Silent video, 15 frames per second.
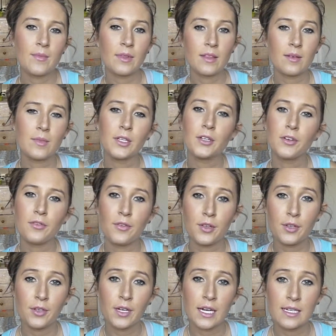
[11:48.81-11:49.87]
Let me know if
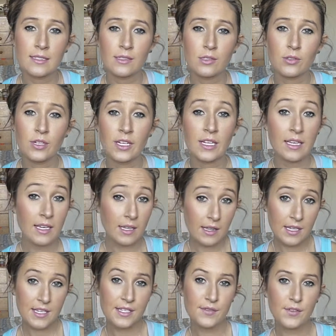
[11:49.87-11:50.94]
you guys already eat
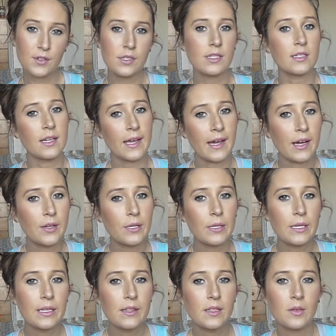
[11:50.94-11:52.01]
these foods and how you
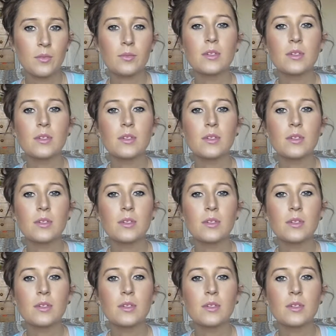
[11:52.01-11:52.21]
eat them,